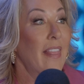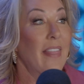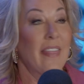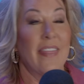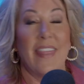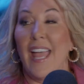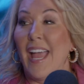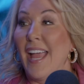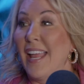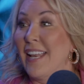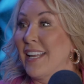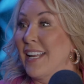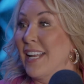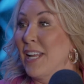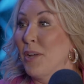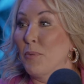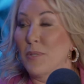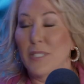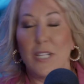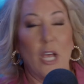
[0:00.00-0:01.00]
That
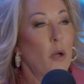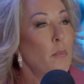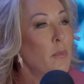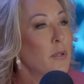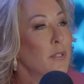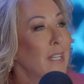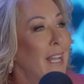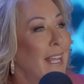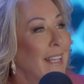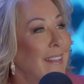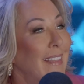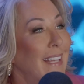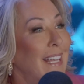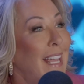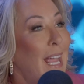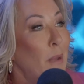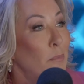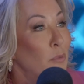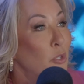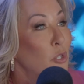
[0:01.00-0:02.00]
it was almost like the
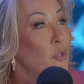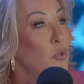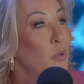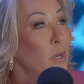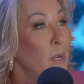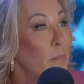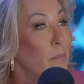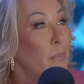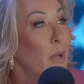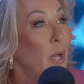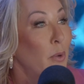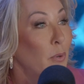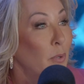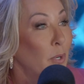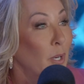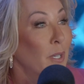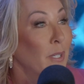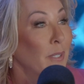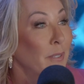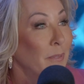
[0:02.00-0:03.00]
game strip
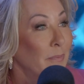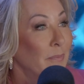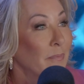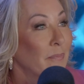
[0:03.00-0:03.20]
poker.